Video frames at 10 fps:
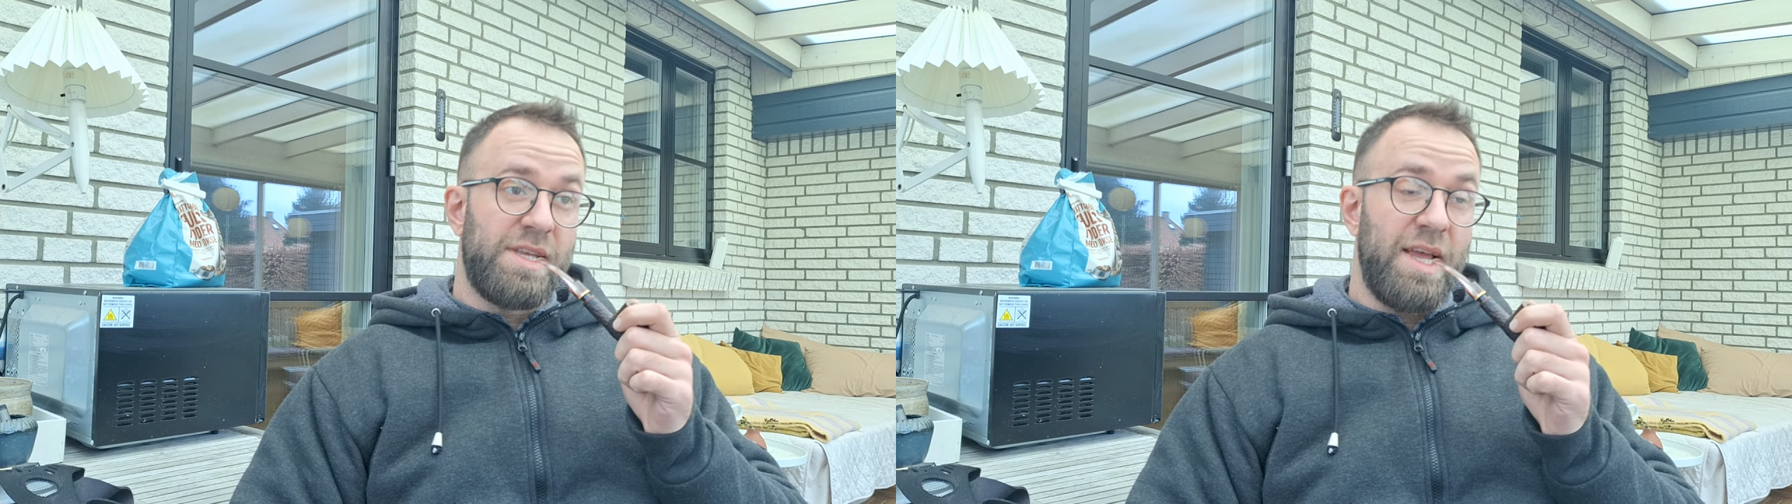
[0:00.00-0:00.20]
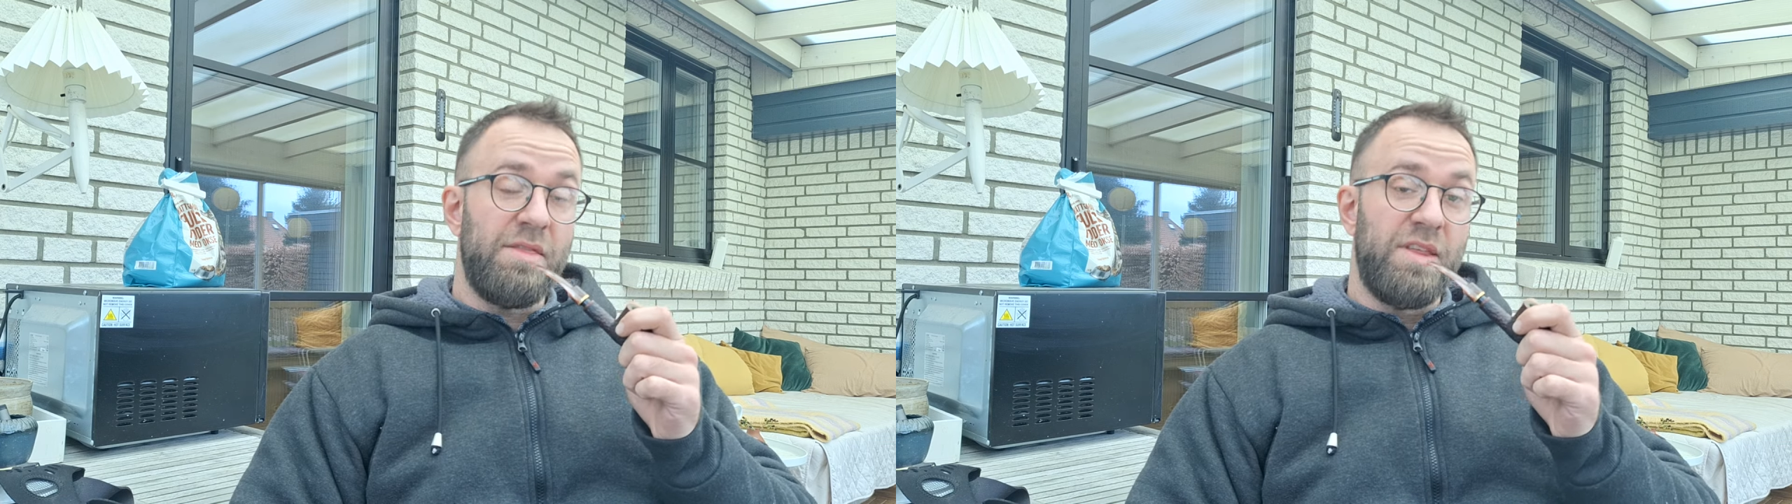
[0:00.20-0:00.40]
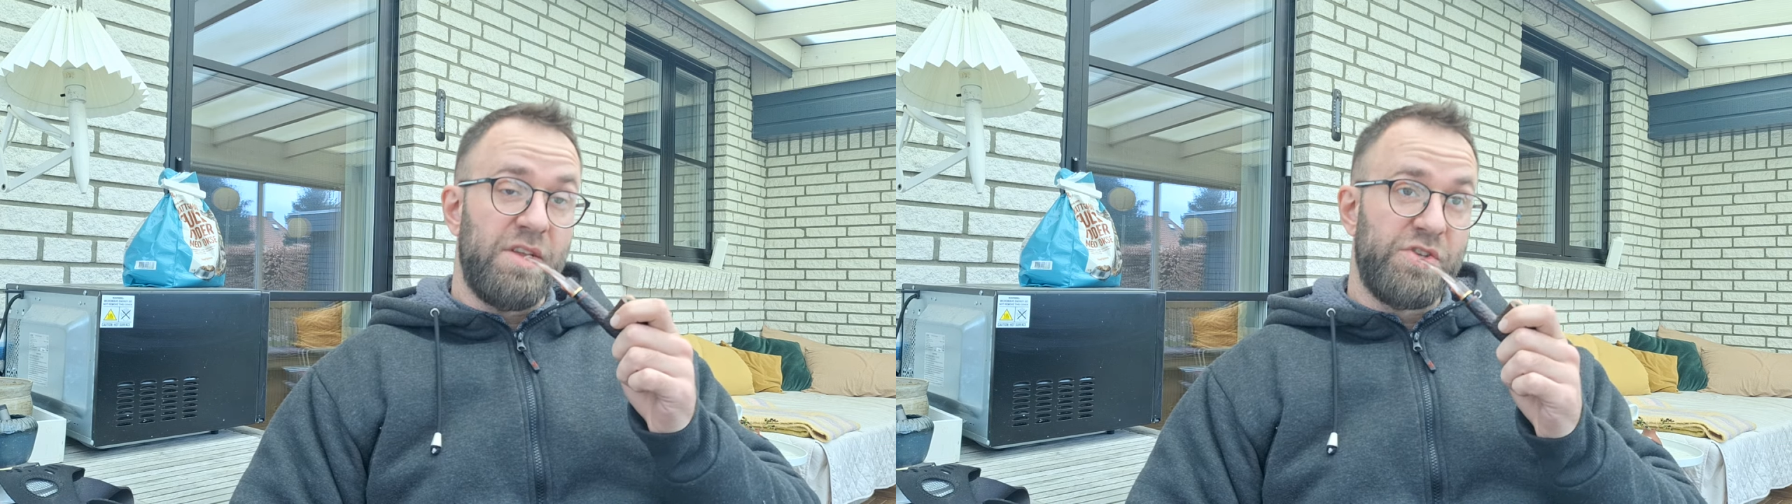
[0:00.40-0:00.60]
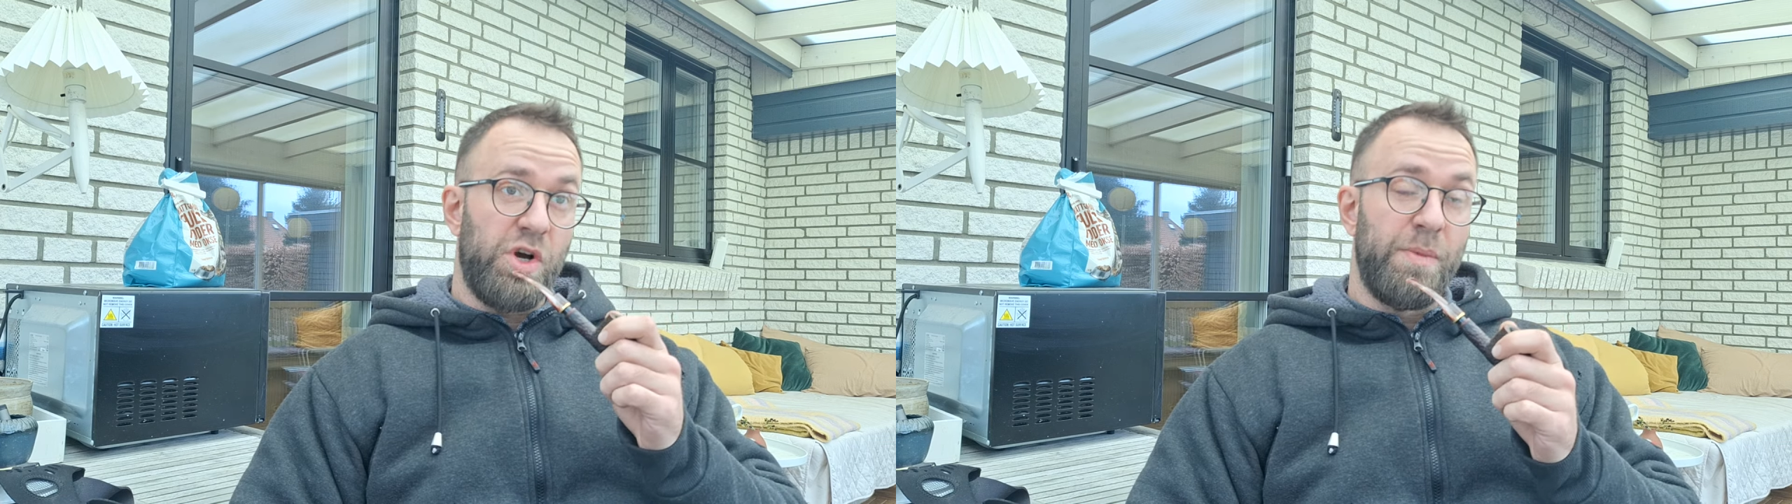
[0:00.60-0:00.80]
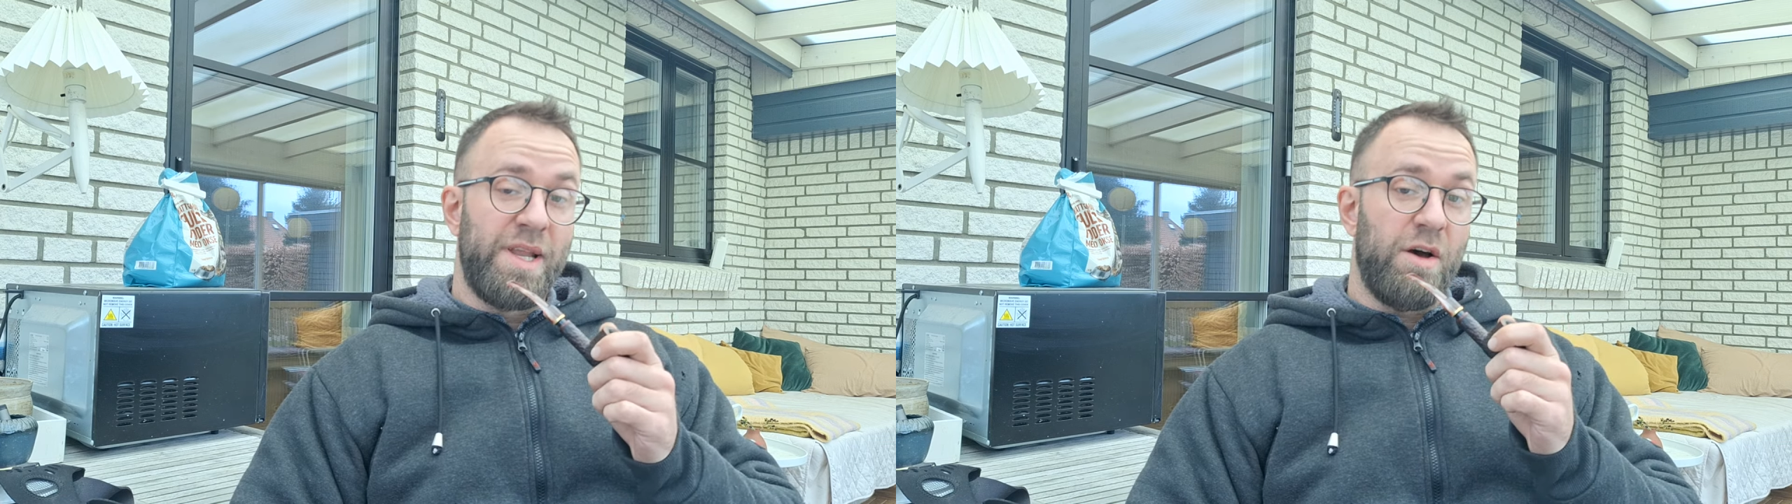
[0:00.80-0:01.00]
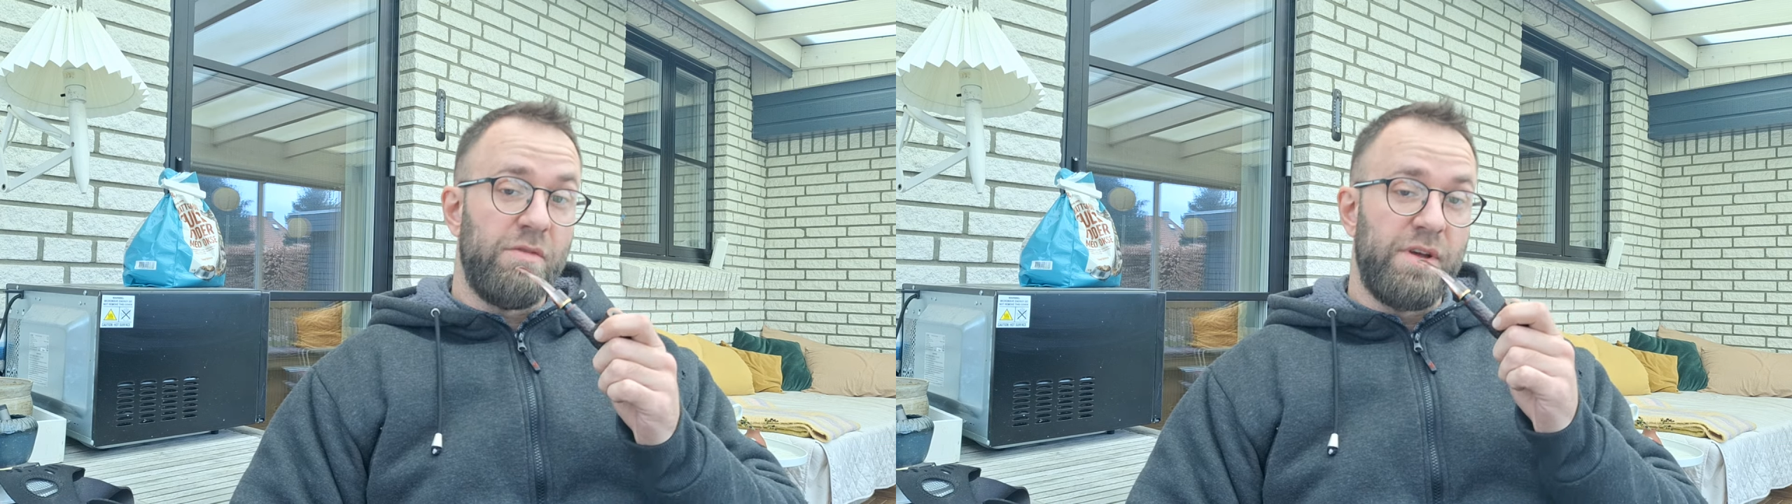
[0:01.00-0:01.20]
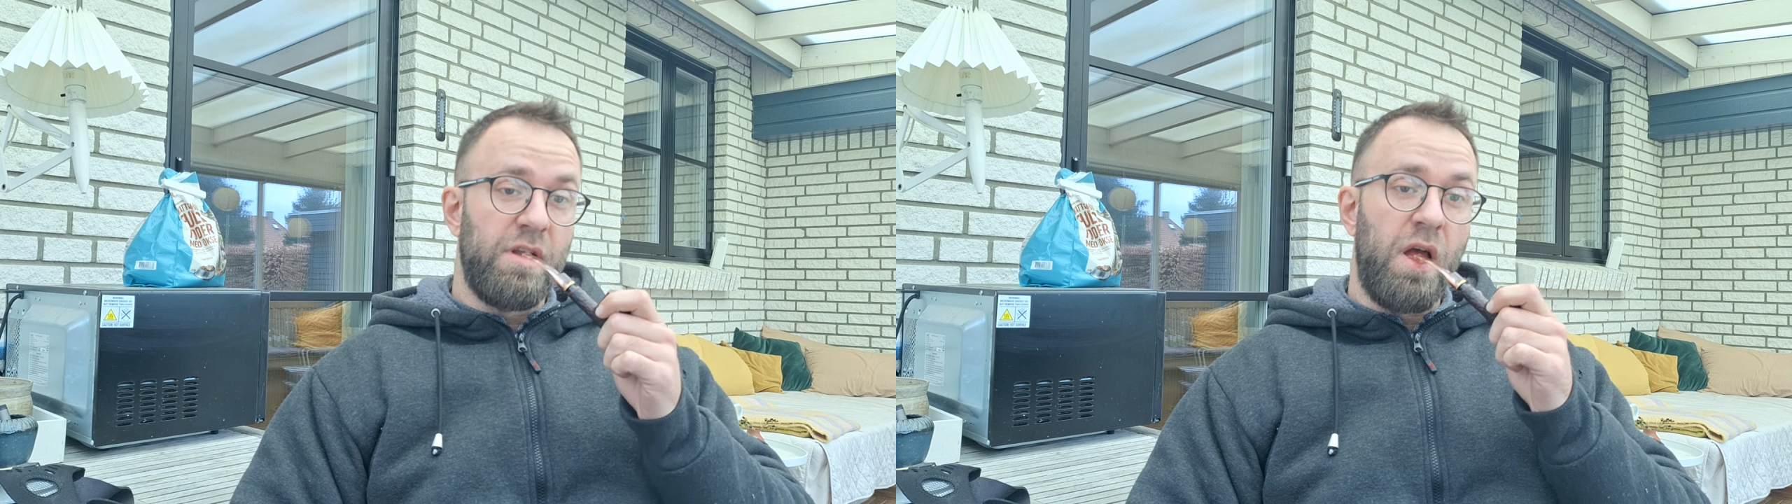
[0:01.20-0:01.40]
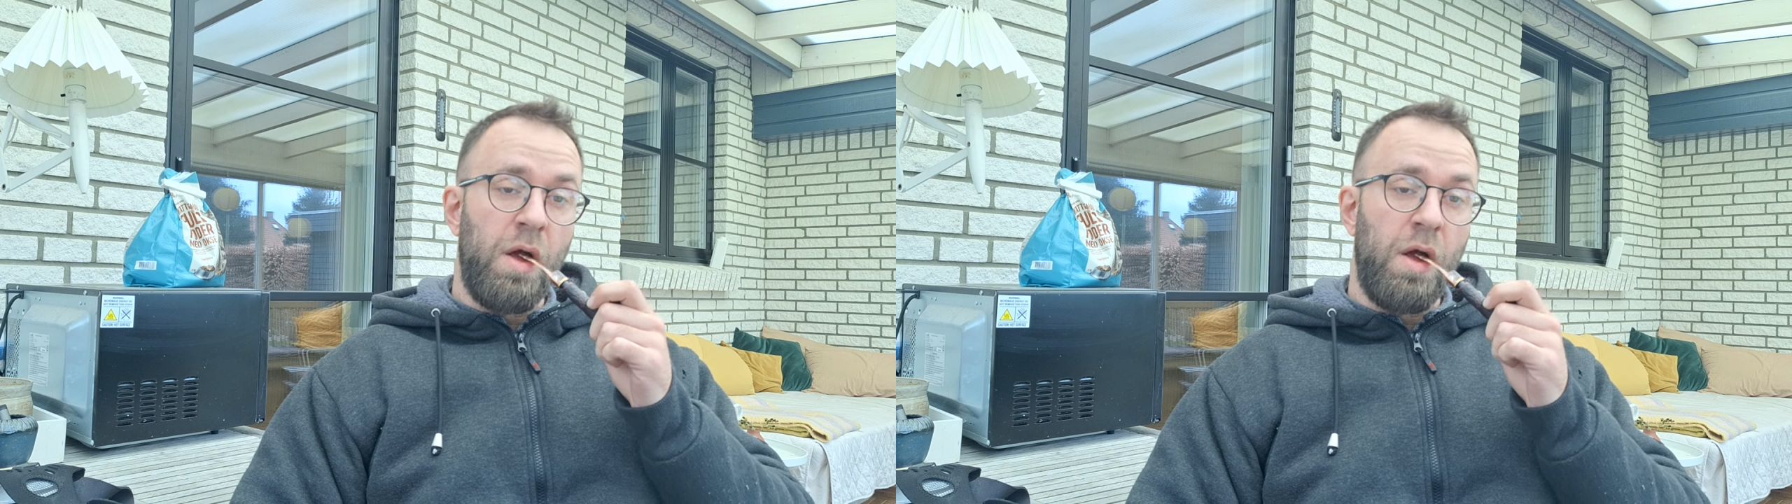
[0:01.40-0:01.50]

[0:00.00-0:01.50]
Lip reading: get the enjoyment out of it,